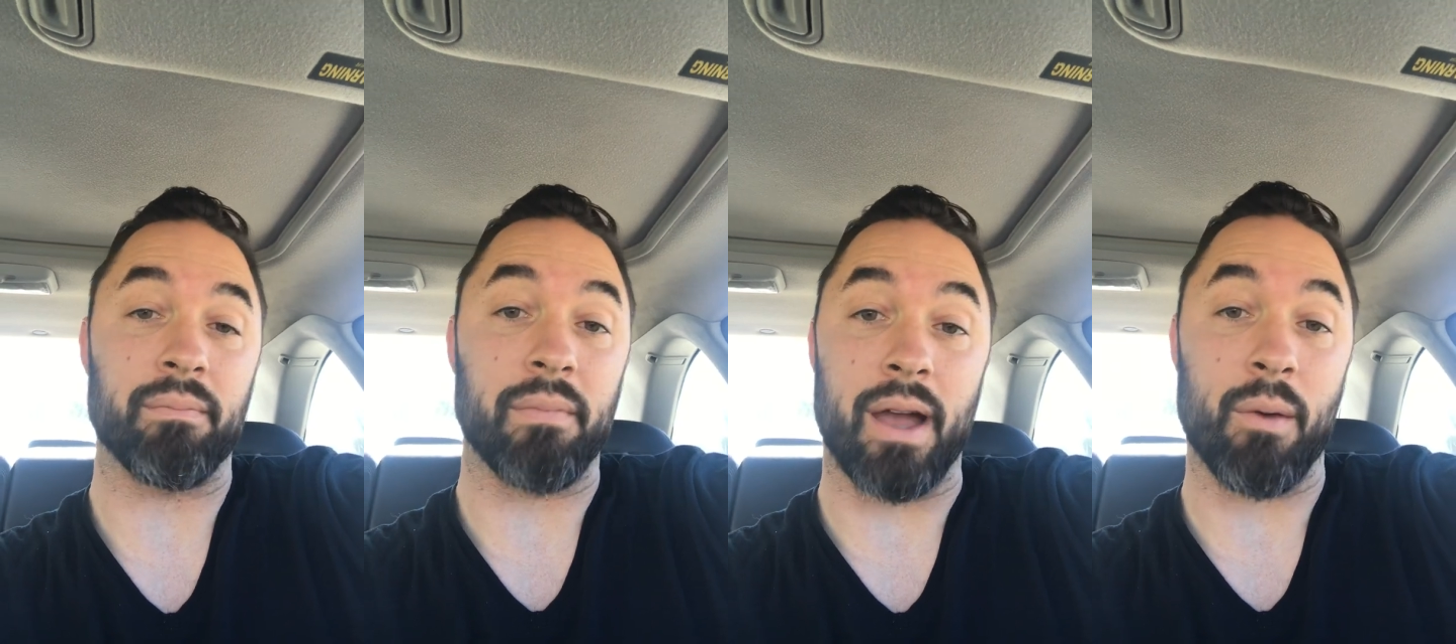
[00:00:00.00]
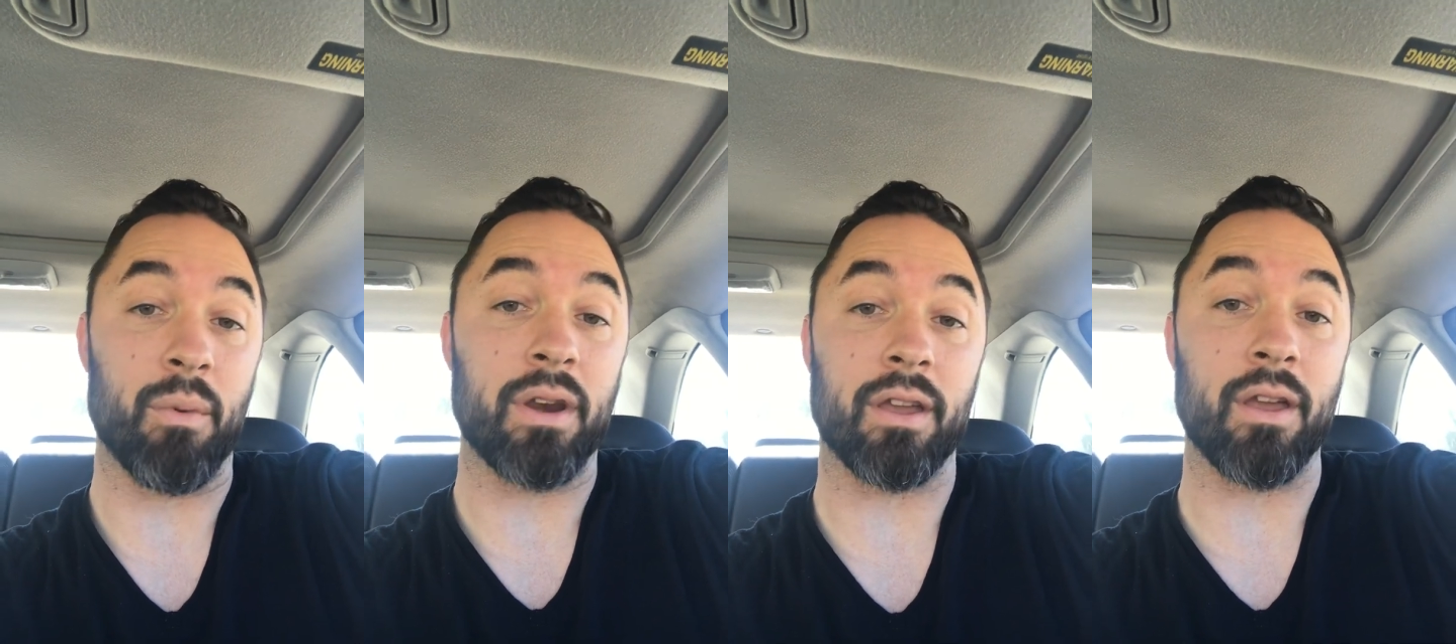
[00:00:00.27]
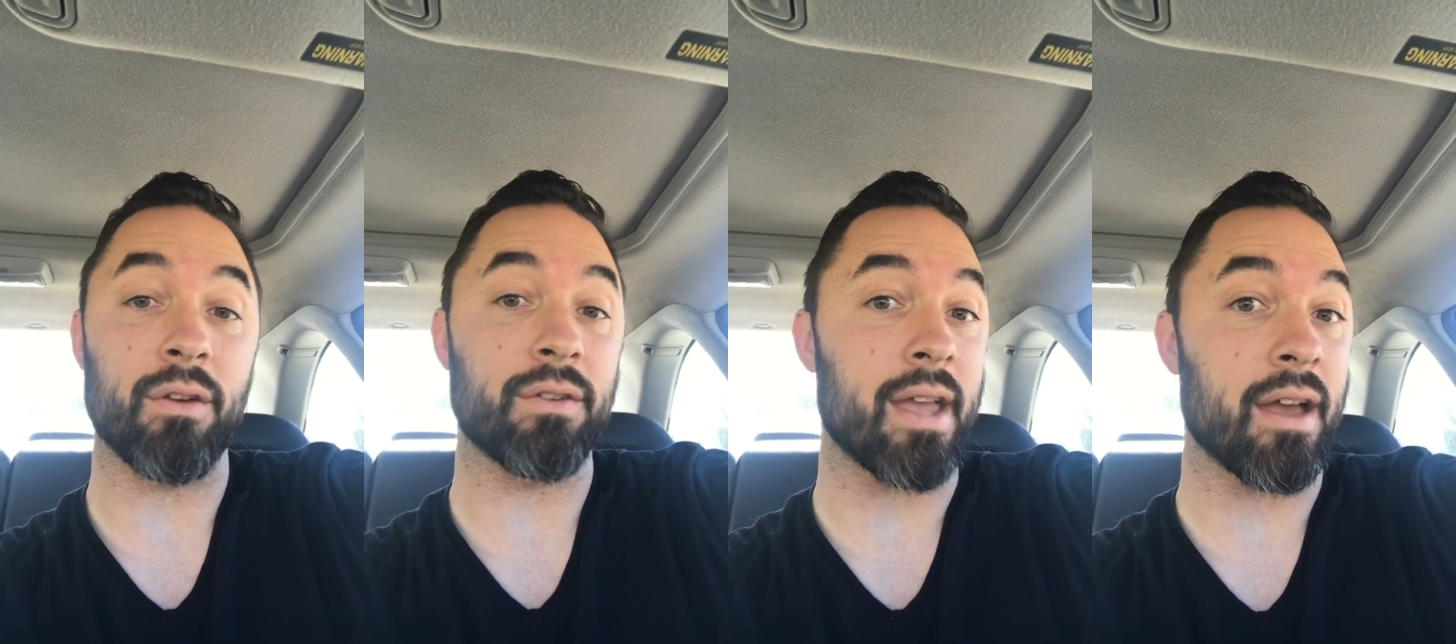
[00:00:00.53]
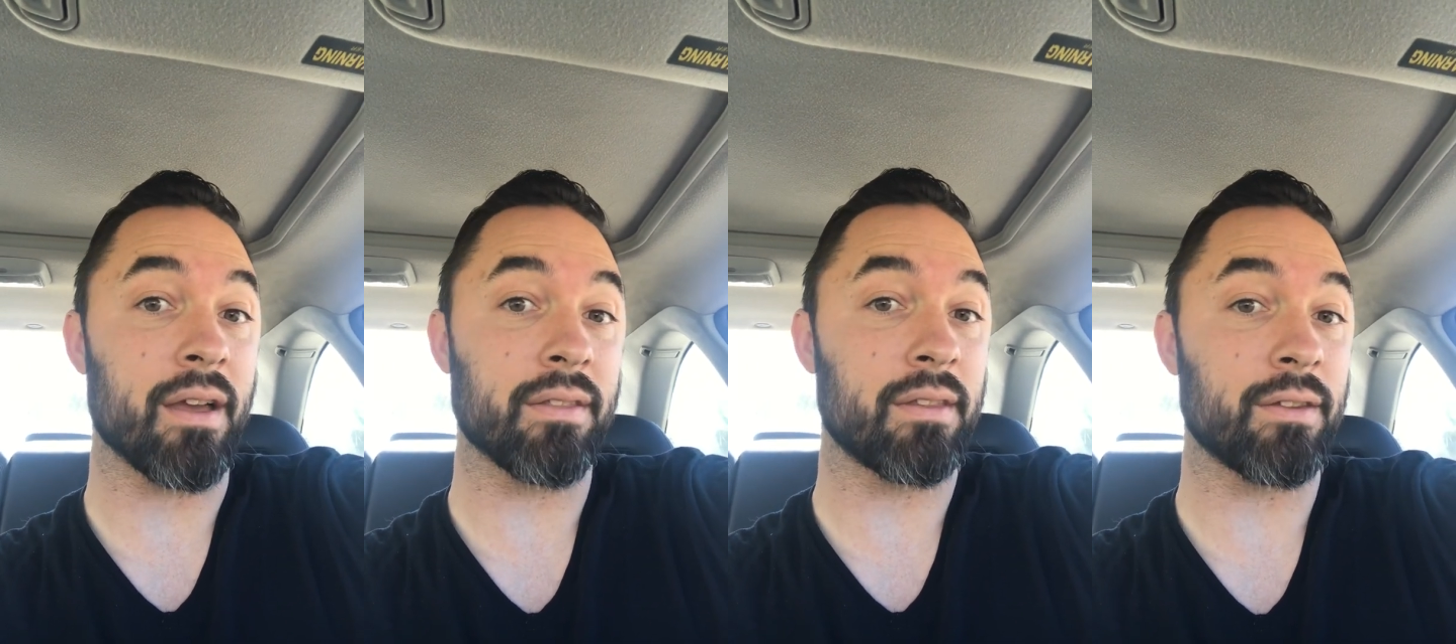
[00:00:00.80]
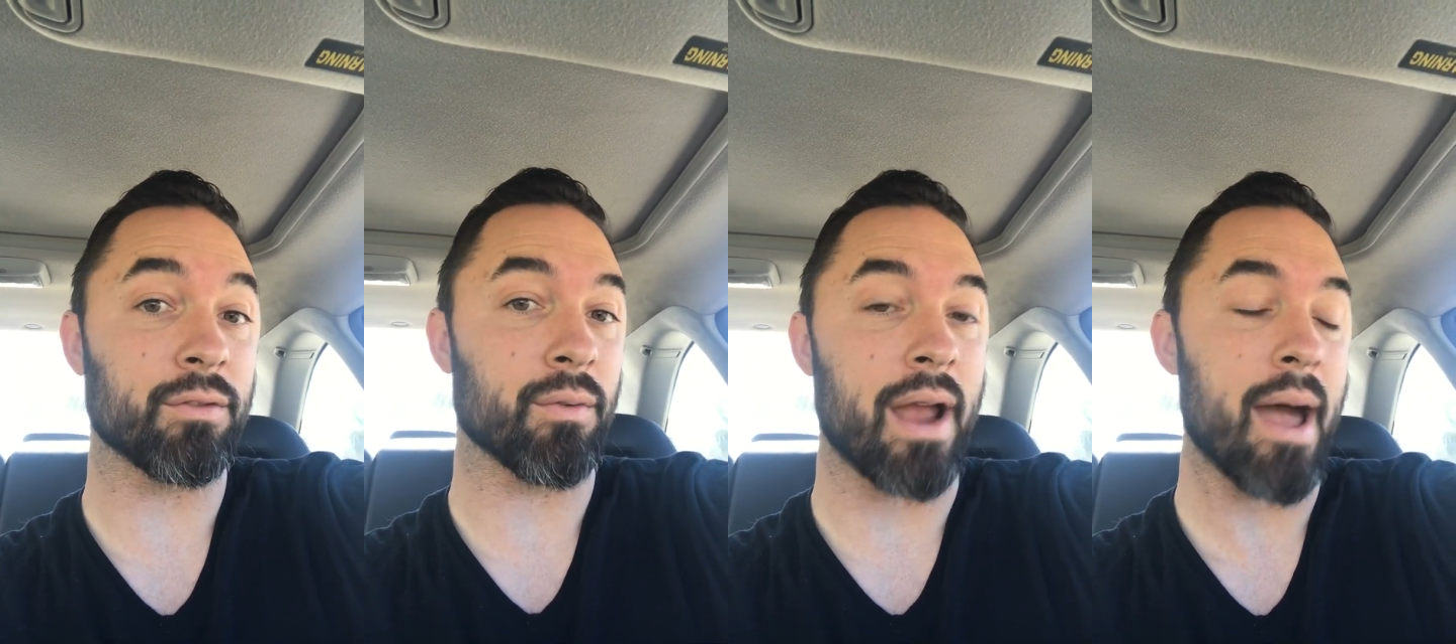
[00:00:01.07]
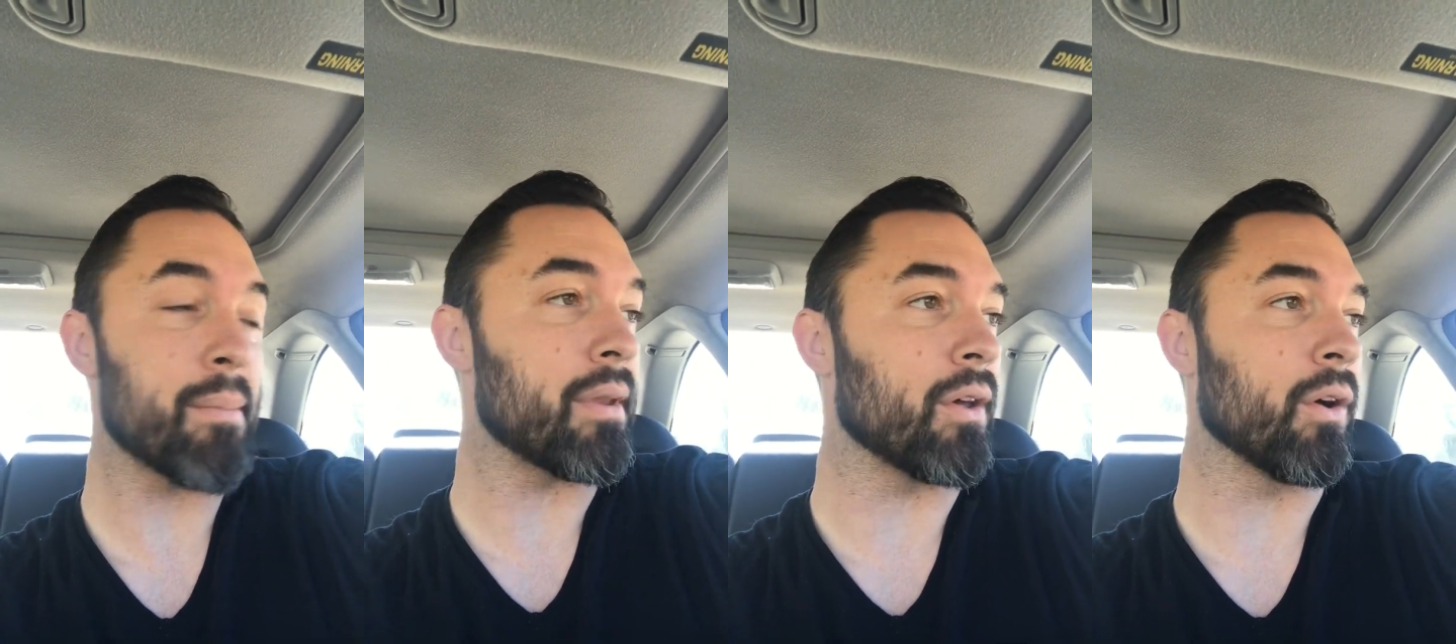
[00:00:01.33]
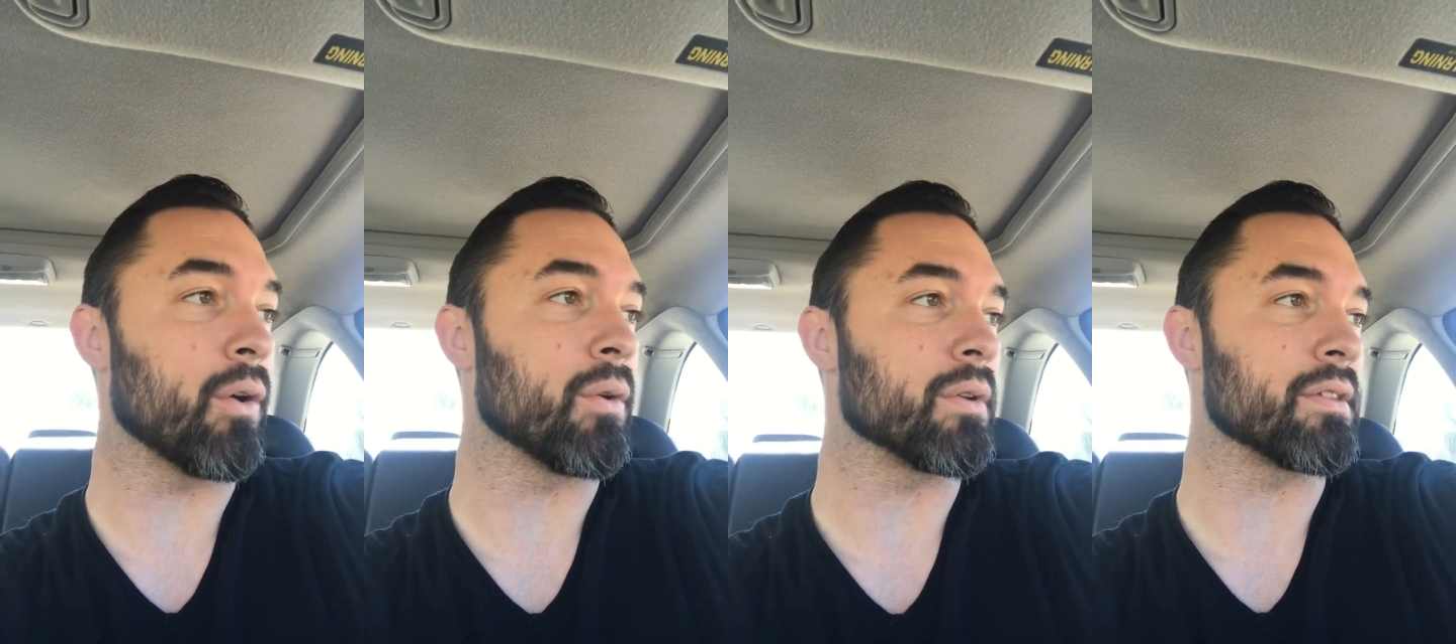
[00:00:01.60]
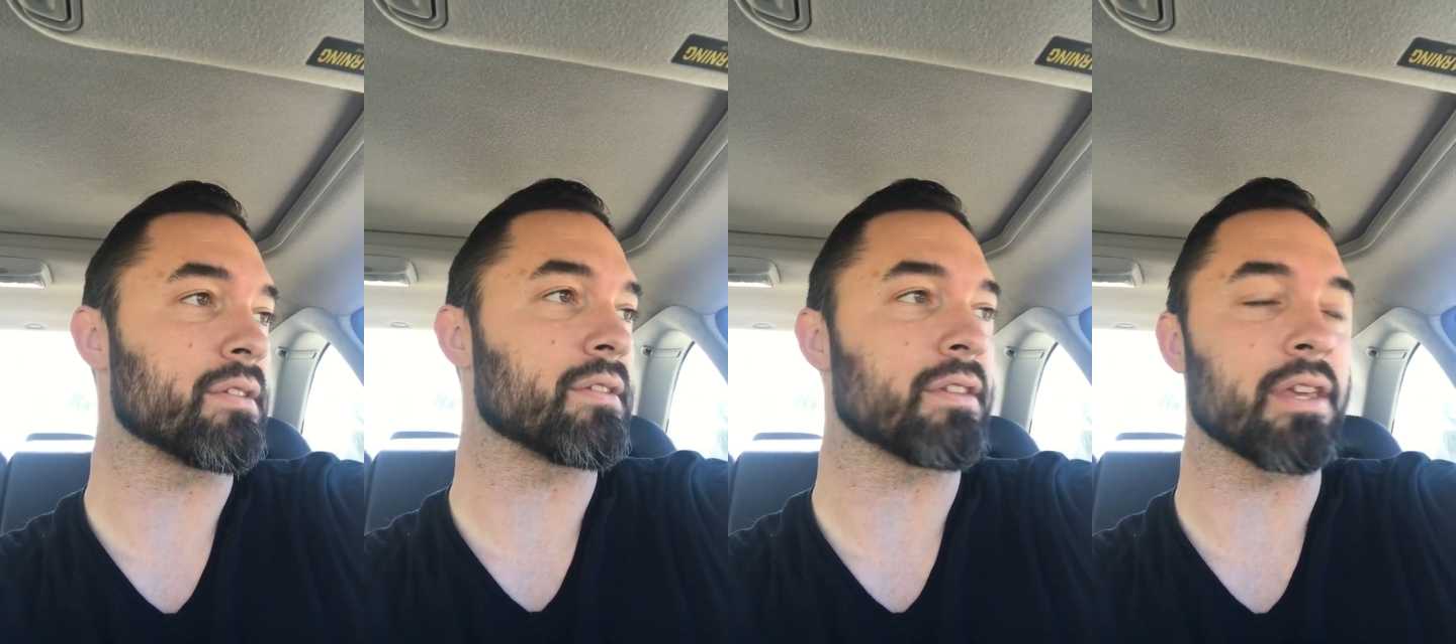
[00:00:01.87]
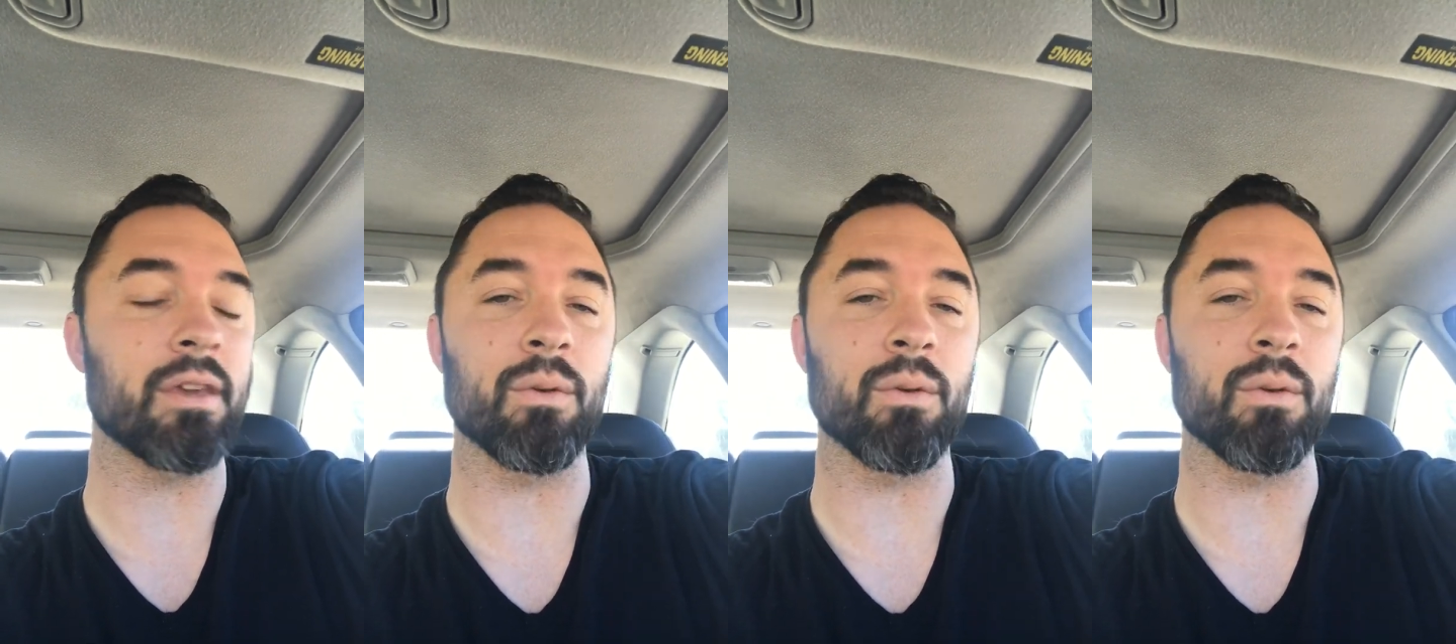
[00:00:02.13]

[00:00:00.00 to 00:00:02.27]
want to go down this rabbit hole and see